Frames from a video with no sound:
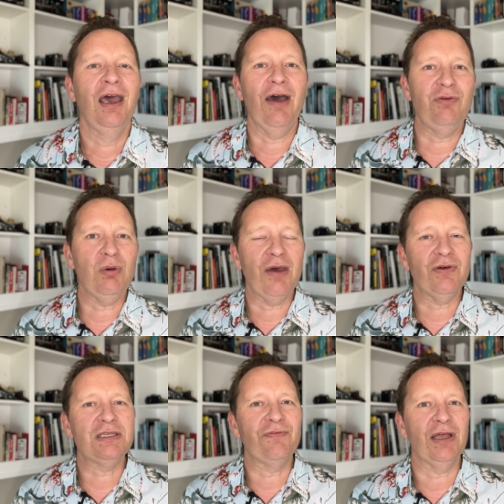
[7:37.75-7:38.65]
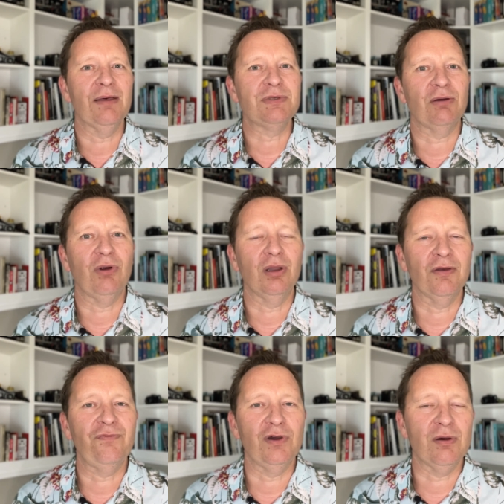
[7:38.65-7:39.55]
Have you ever developed a roll
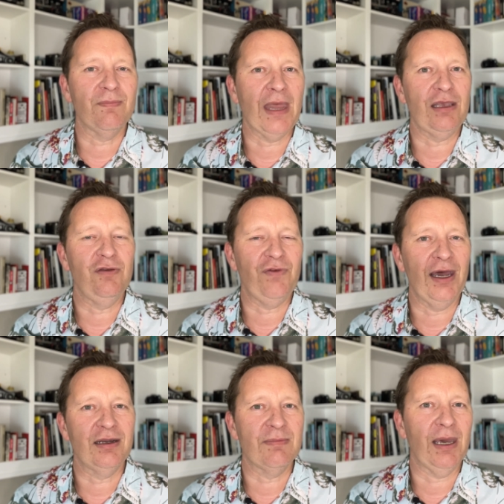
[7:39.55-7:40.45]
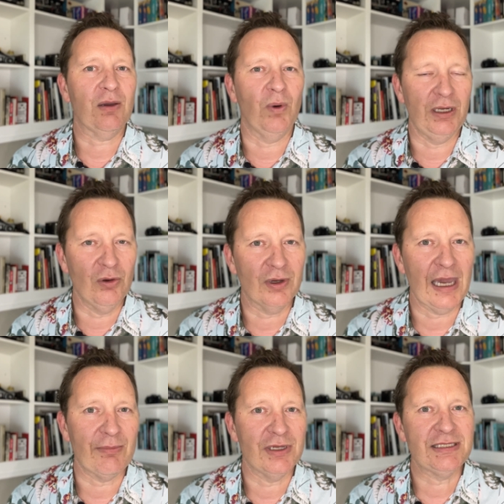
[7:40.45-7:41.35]
of film that you found in the back of one of your
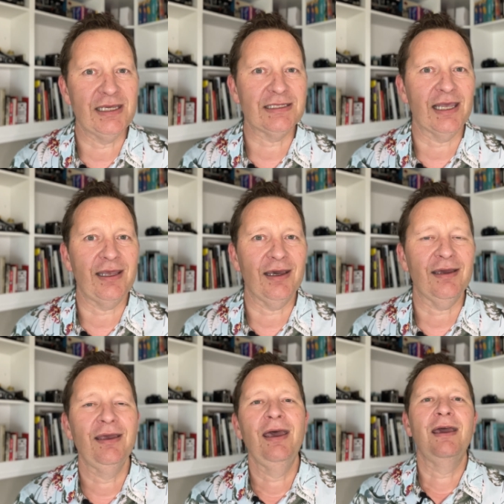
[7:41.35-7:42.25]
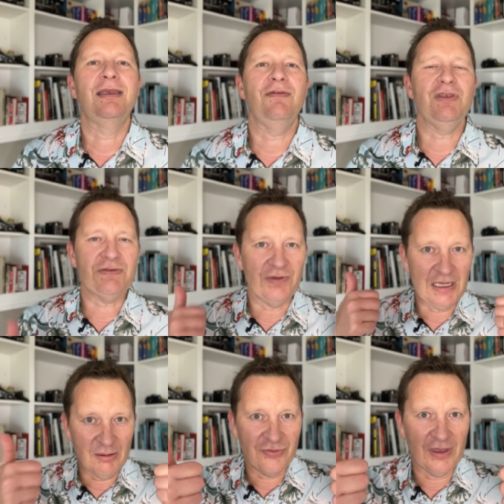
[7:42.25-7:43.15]
cameras years later? Give this
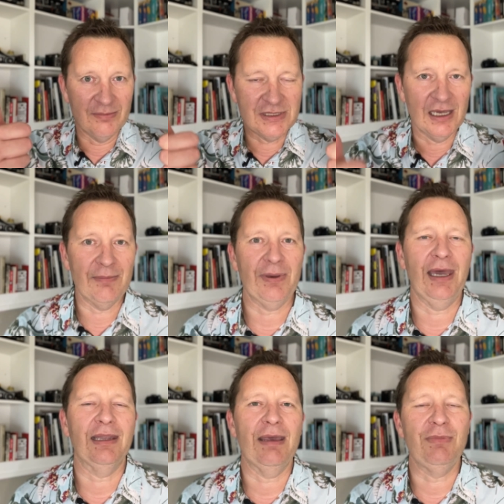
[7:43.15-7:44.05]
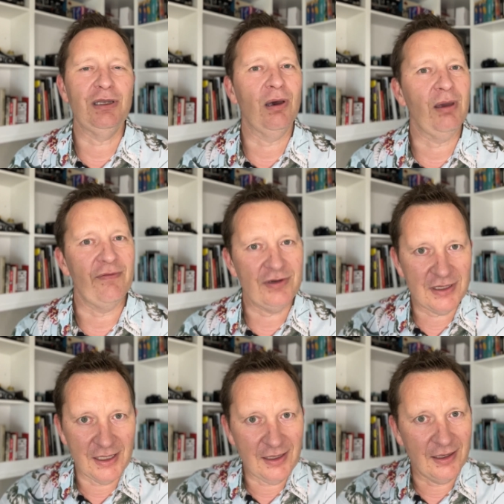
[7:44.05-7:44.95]
video a thumbs up and let me know
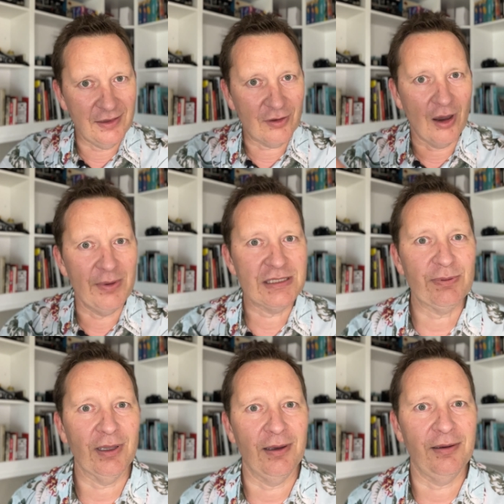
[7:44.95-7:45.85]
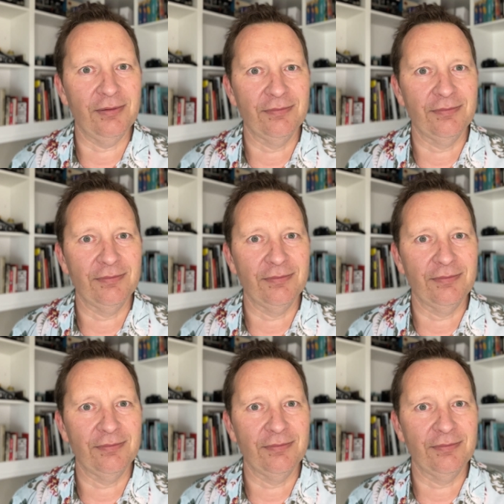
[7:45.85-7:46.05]
everything in the comments below.